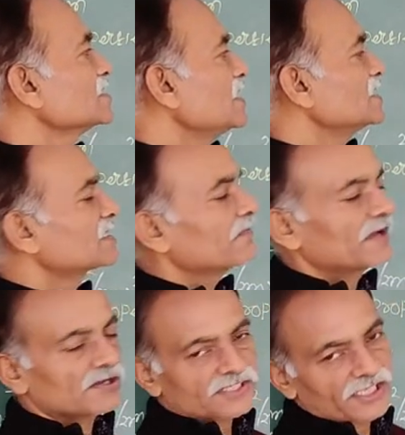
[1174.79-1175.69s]
C is the
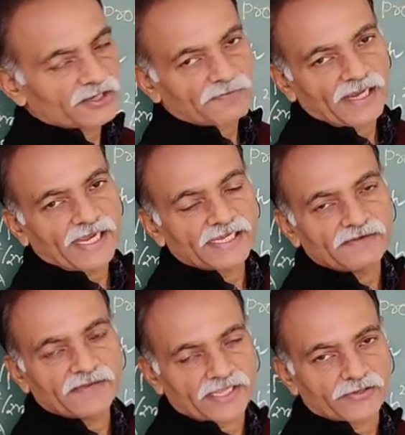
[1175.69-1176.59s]
velocity of light
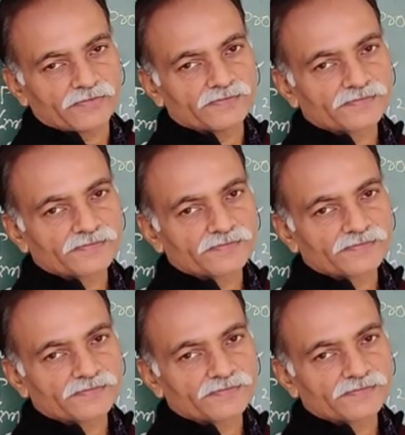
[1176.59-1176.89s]
in vacuum.